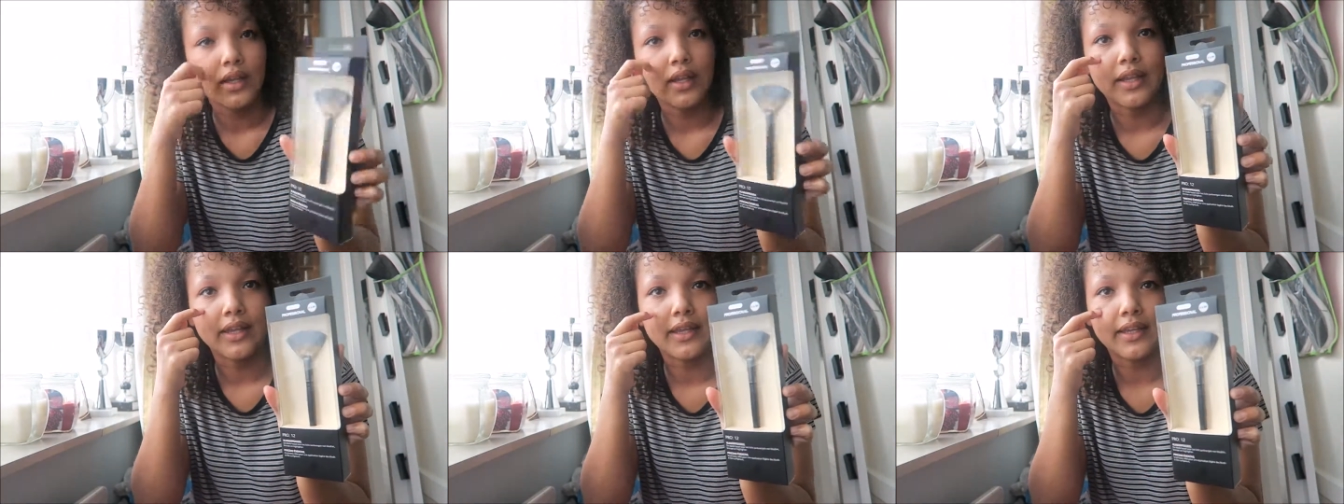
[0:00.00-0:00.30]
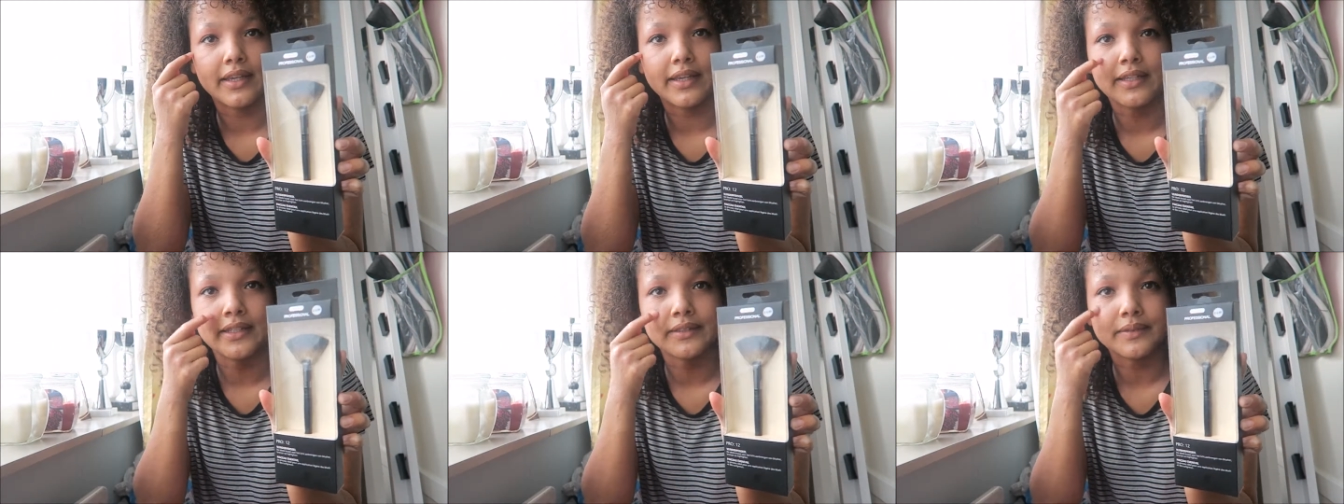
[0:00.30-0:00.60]
like
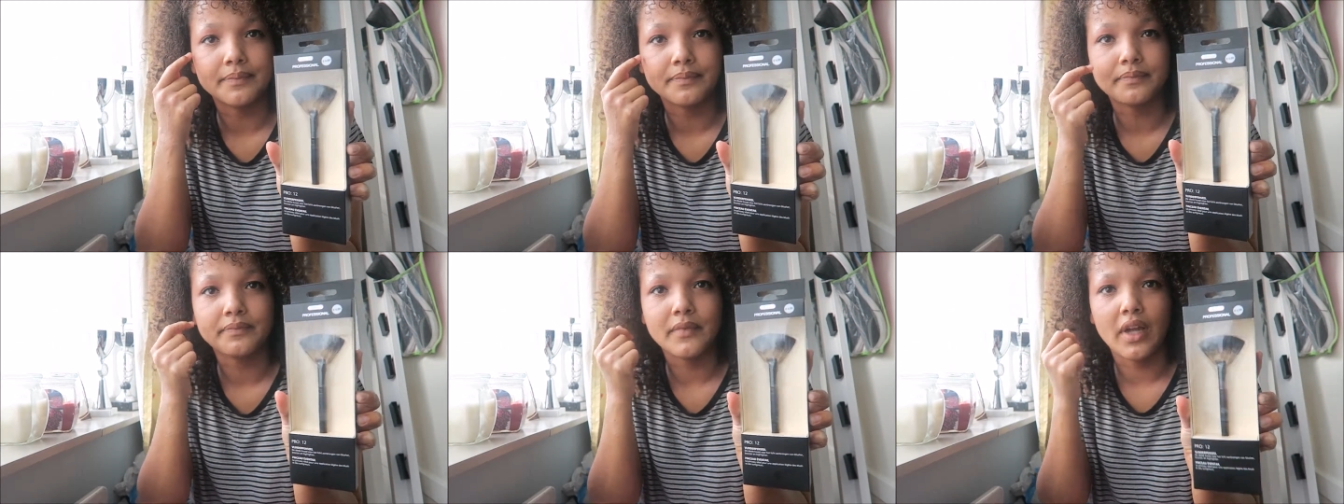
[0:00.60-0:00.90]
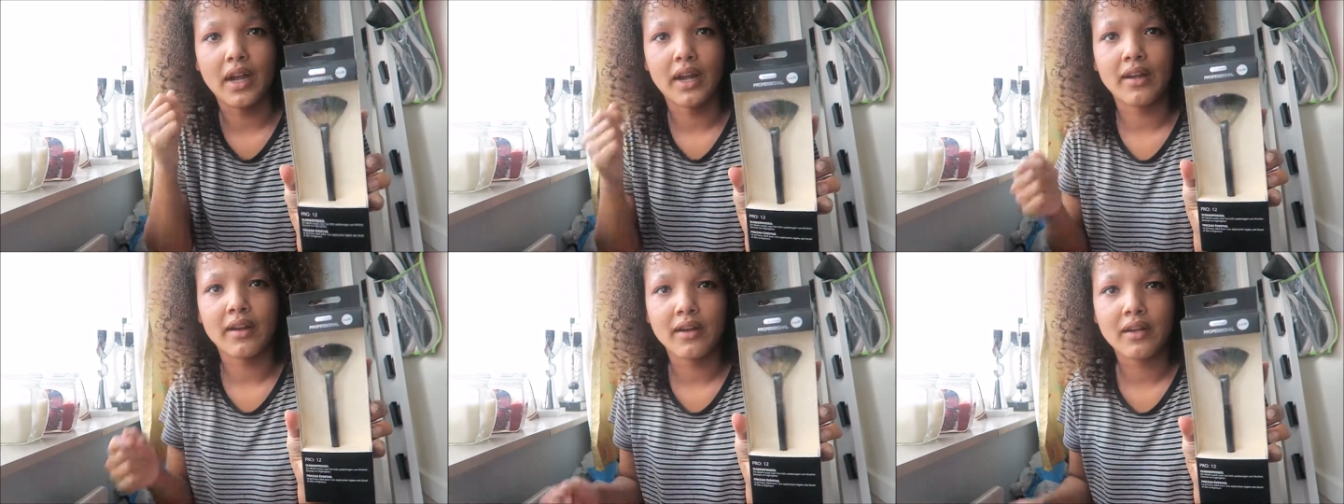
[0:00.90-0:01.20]
a
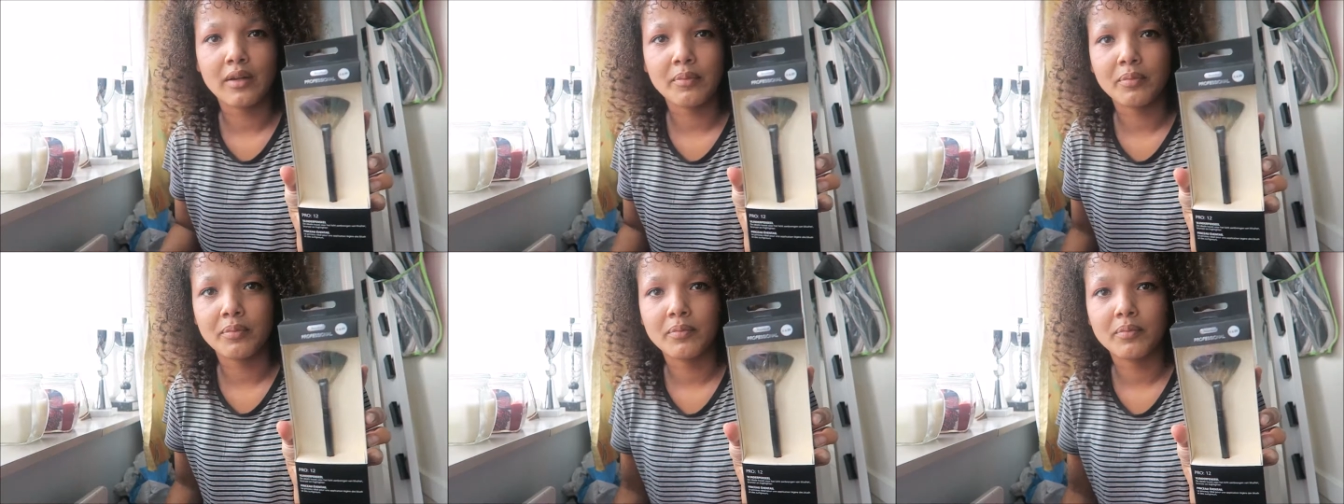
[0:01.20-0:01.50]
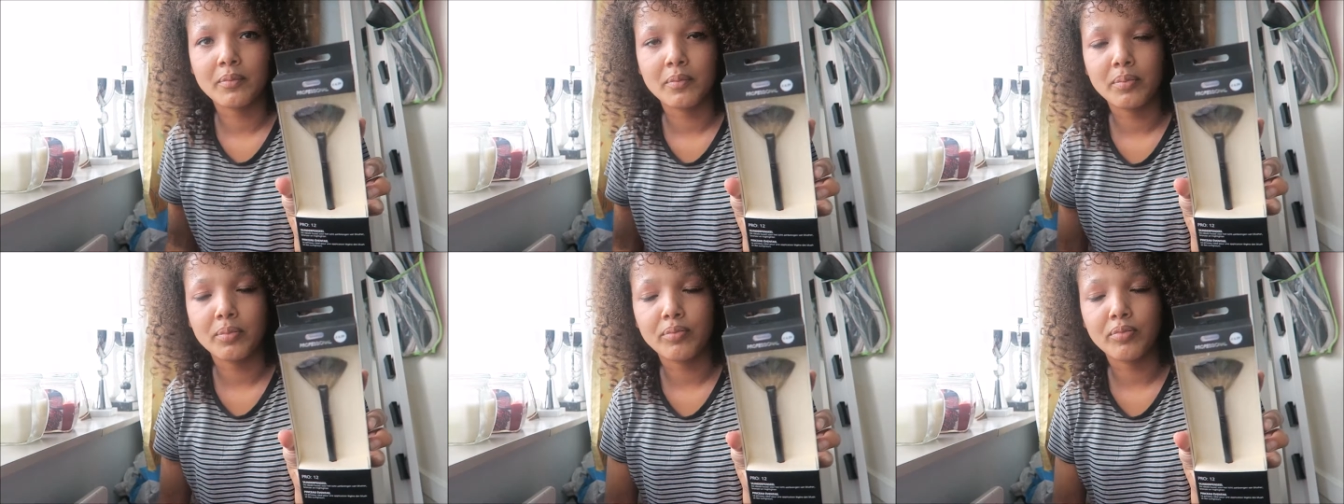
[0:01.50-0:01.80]
highlighter
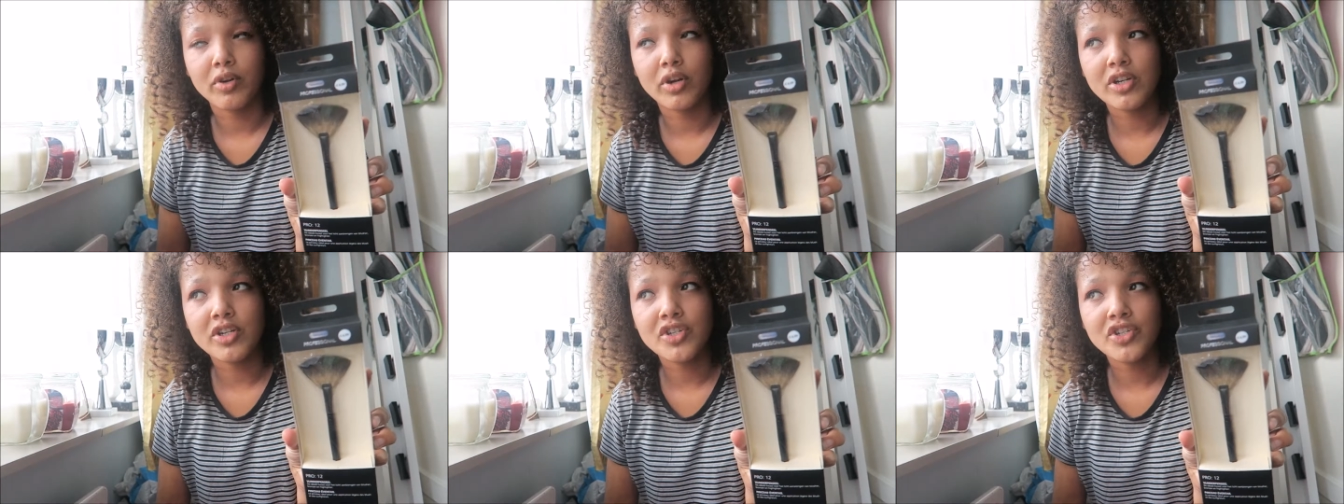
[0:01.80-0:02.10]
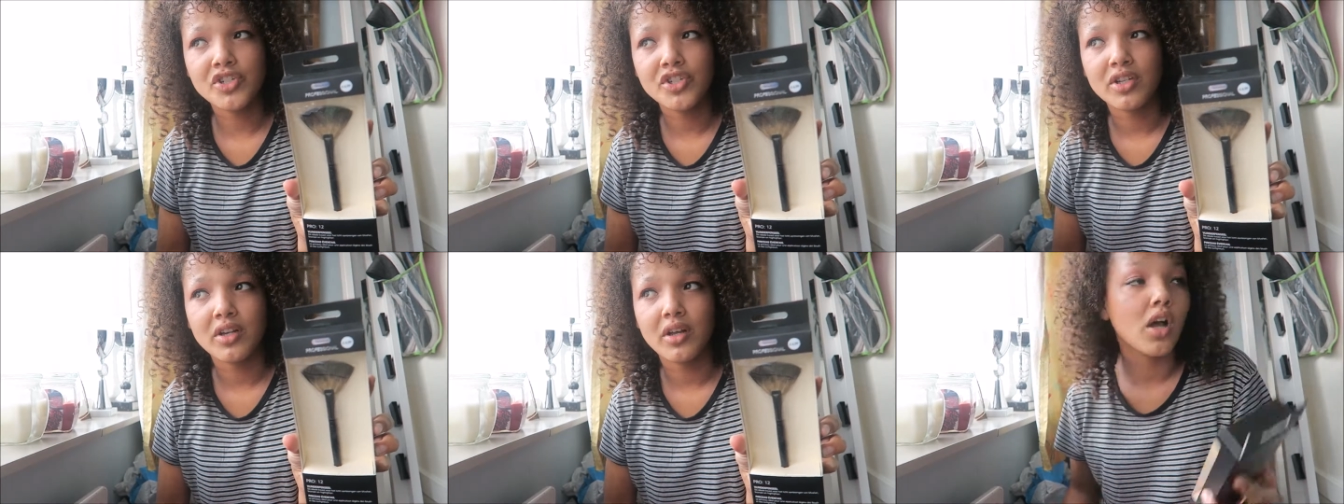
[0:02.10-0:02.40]

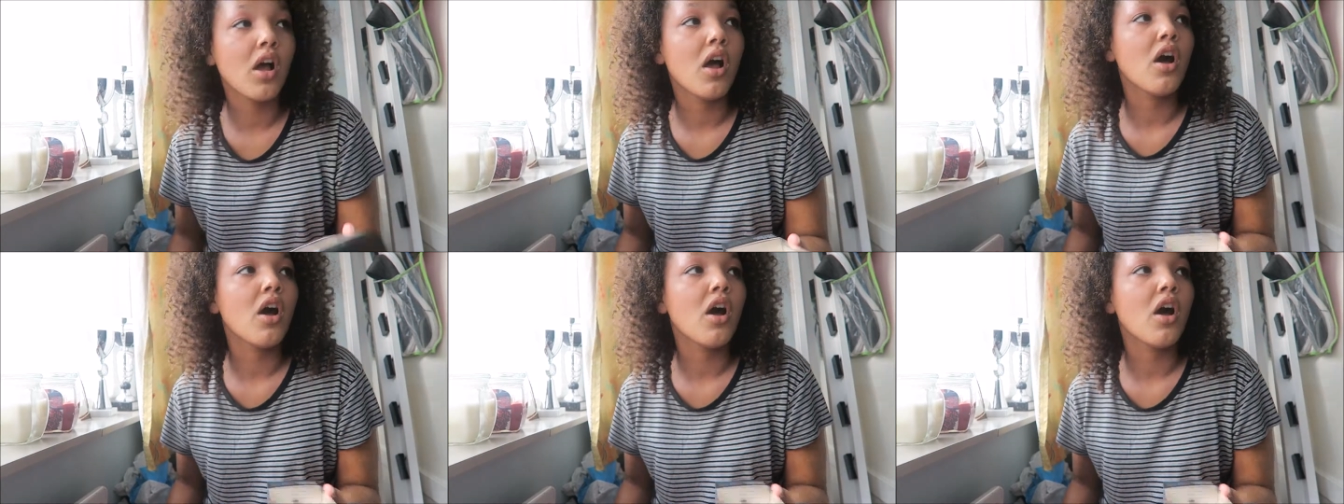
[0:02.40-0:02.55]
brush.